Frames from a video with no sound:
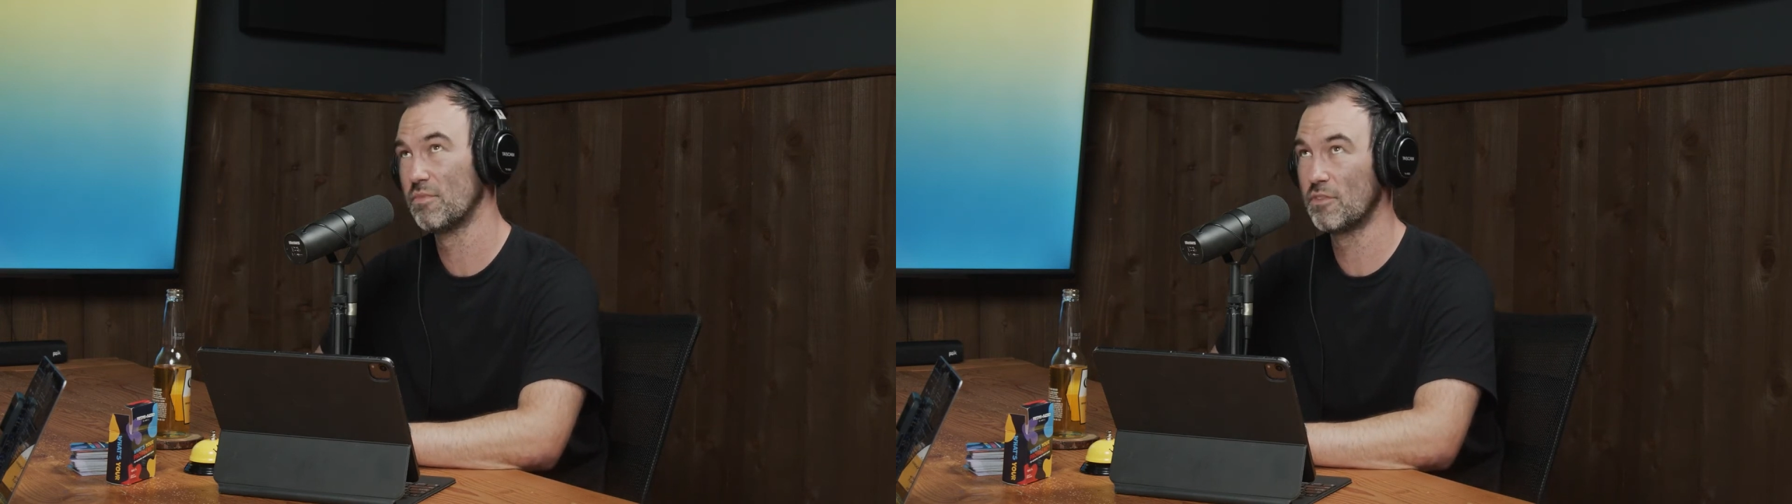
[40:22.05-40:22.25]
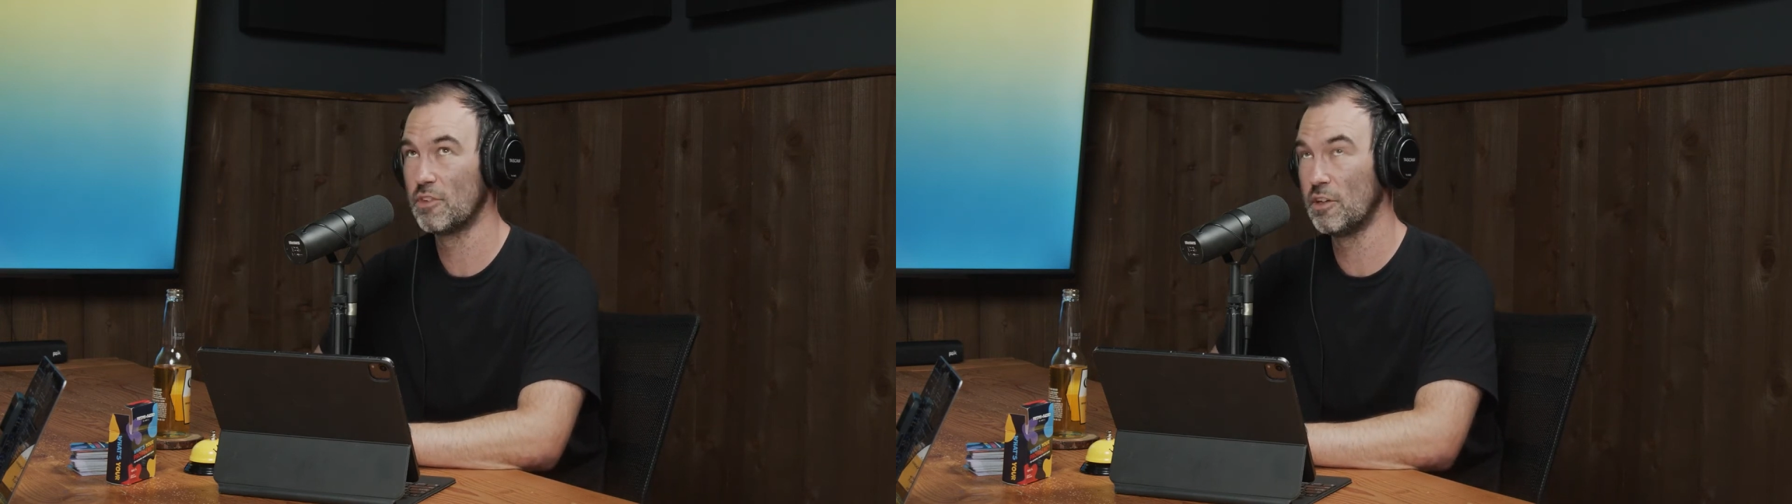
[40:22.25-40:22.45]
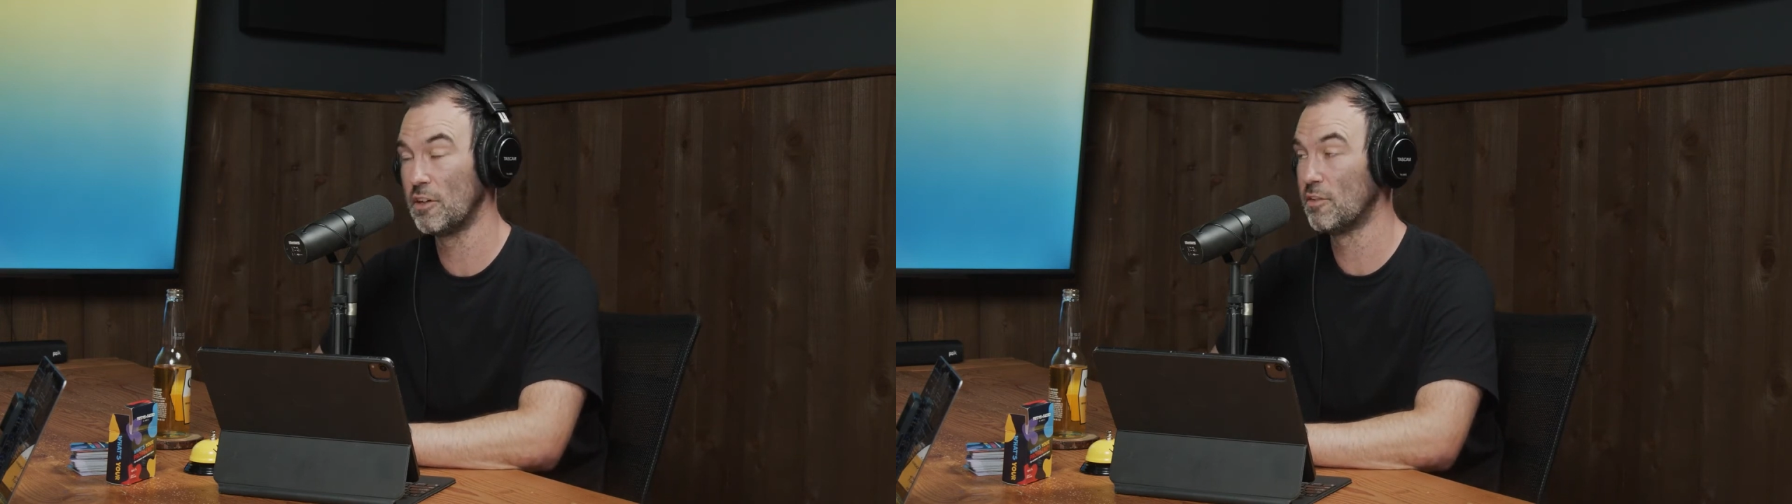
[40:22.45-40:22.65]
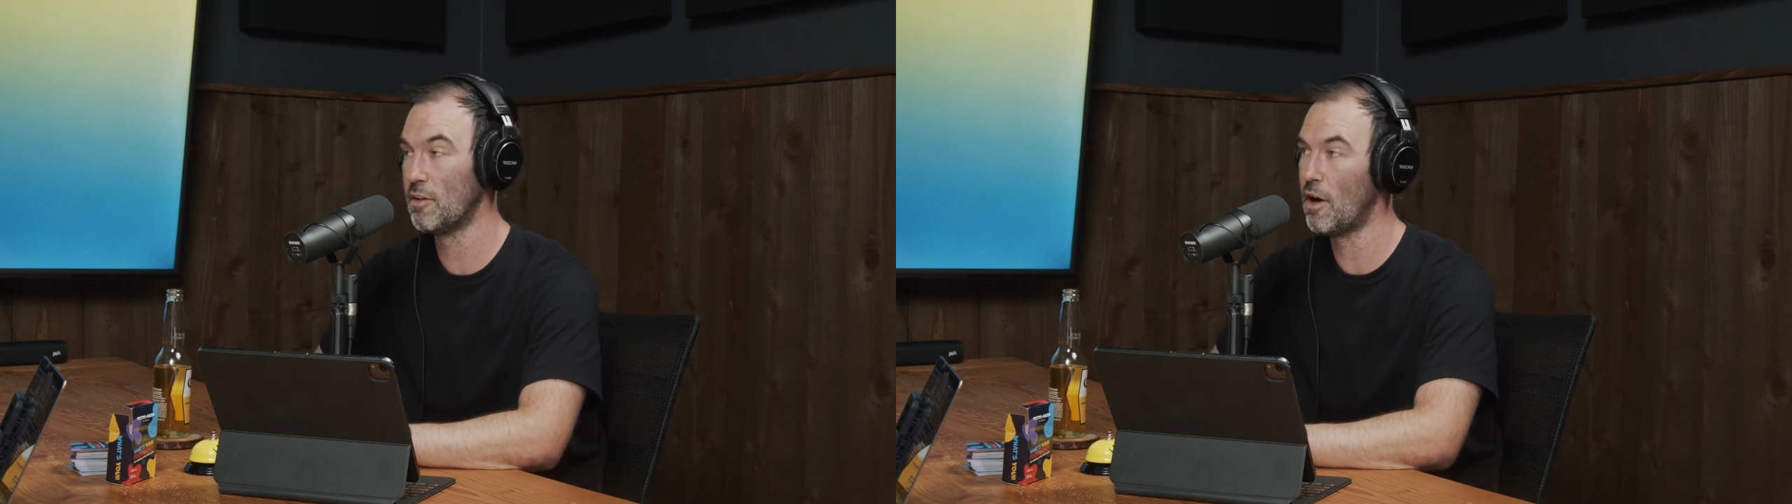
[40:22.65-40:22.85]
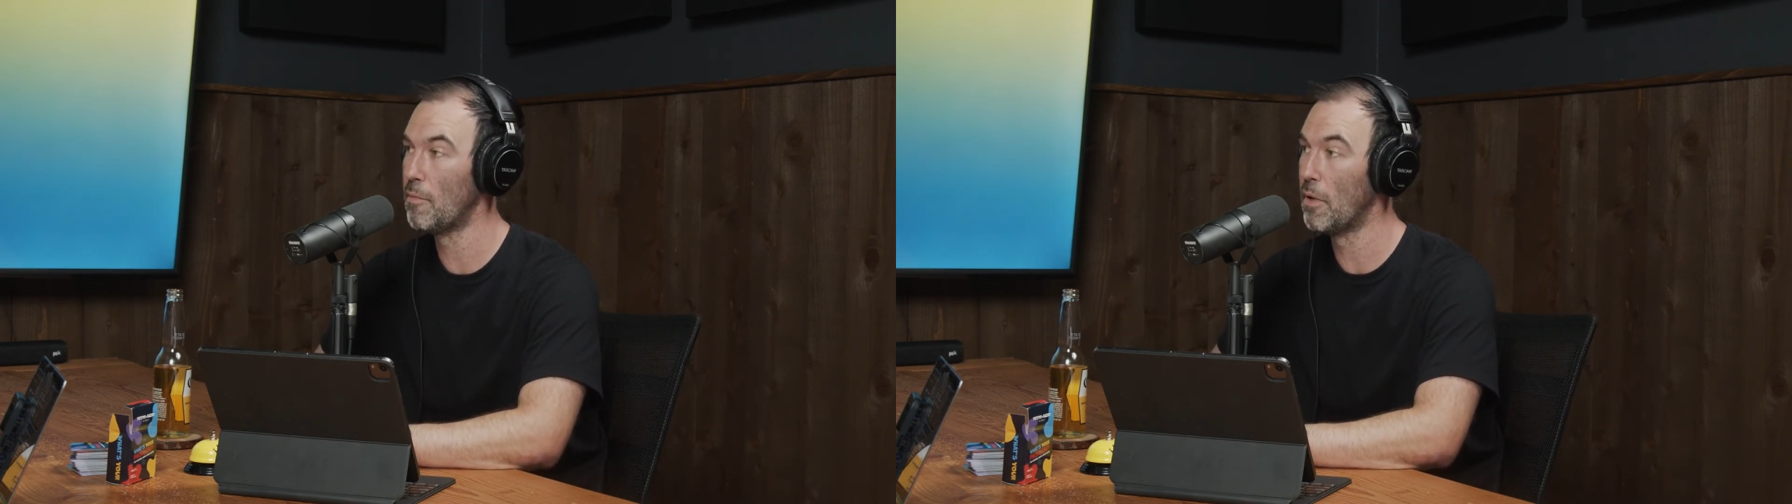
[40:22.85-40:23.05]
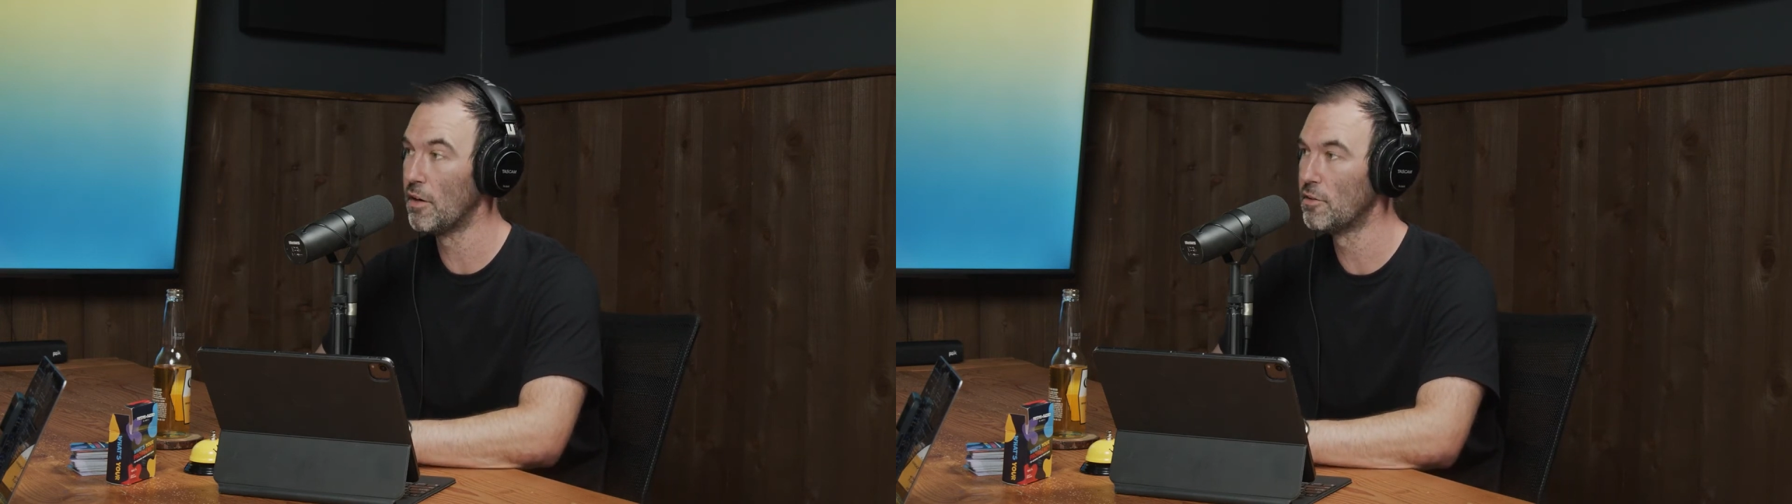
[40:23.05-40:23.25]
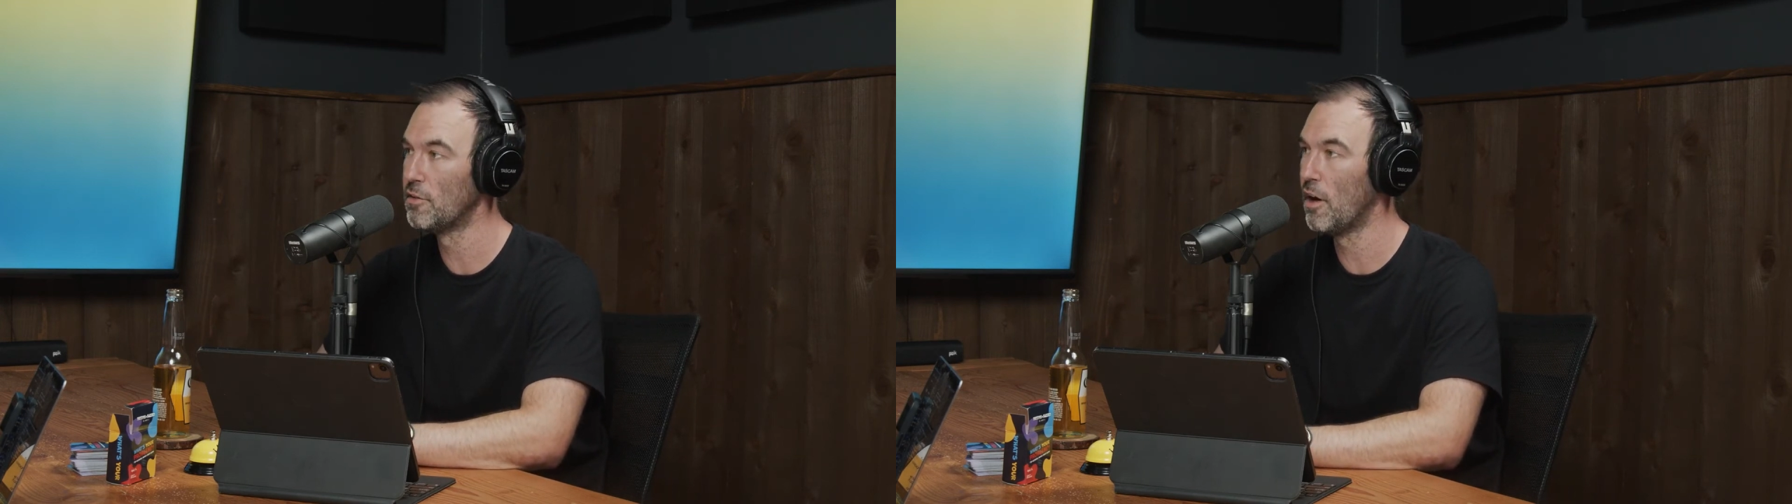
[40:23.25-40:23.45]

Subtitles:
6 to 9 months